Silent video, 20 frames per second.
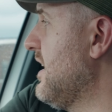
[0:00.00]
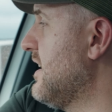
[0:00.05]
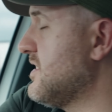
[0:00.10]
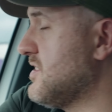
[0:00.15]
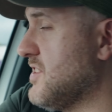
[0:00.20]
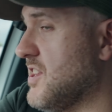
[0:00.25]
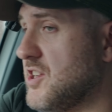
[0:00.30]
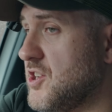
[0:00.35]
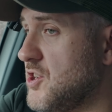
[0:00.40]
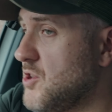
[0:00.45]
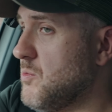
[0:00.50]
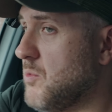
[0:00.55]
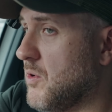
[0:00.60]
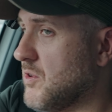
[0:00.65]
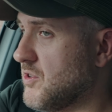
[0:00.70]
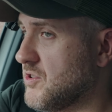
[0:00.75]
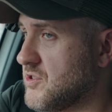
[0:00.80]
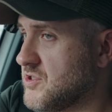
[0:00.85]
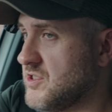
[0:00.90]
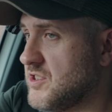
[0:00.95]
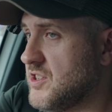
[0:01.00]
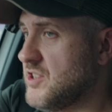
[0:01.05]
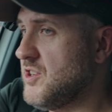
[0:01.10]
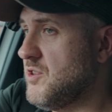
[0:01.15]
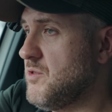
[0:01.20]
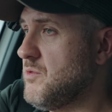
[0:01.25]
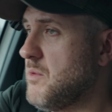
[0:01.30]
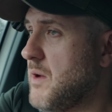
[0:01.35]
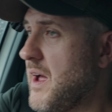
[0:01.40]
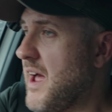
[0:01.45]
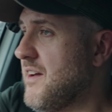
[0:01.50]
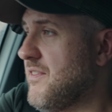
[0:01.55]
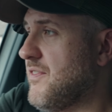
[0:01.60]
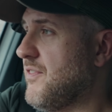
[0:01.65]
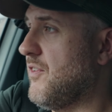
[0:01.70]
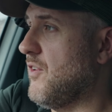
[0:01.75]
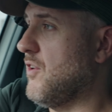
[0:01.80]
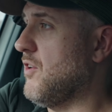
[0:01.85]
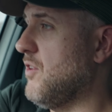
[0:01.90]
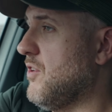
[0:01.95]
The new one doesn't, the new
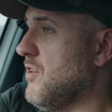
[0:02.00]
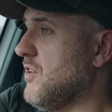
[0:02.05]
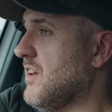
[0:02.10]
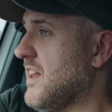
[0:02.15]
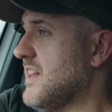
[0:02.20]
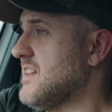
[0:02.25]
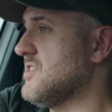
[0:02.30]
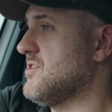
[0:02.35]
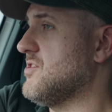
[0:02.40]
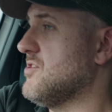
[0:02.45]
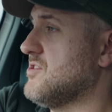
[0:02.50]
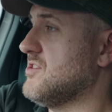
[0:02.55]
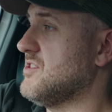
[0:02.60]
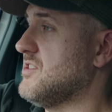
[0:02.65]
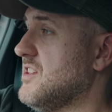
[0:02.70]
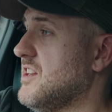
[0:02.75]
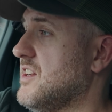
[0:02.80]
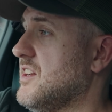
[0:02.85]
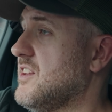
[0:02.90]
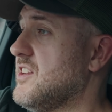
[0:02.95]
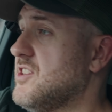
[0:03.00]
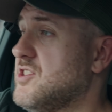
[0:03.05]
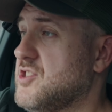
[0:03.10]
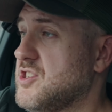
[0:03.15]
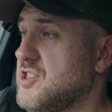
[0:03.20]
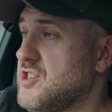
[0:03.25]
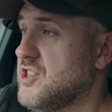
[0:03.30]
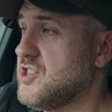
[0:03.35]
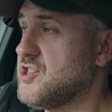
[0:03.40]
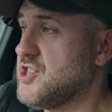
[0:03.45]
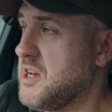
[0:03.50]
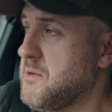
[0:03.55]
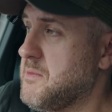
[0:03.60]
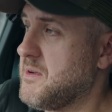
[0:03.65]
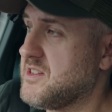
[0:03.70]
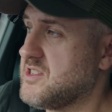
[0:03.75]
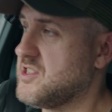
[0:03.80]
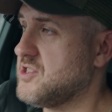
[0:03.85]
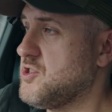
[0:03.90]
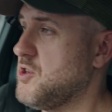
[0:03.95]
f4 lens doesn't, and the G
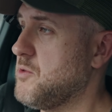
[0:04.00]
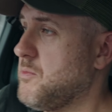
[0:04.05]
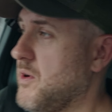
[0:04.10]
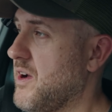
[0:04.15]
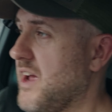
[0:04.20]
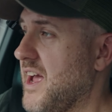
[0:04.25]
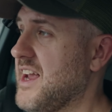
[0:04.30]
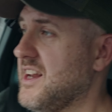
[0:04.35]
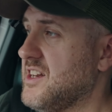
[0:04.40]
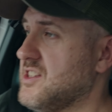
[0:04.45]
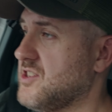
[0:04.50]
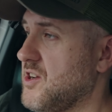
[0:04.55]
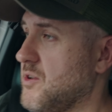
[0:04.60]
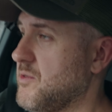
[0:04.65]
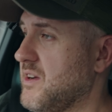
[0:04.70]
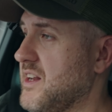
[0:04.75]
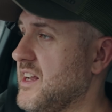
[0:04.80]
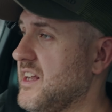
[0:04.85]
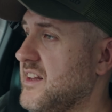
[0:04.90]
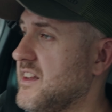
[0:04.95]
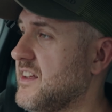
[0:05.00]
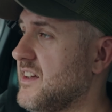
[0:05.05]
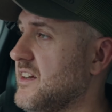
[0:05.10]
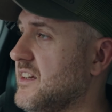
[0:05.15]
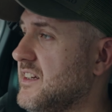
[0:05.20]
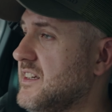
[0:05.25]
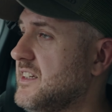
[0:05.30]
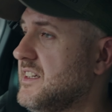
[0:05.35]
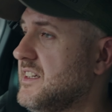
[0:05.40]
Master 2.8s don't either.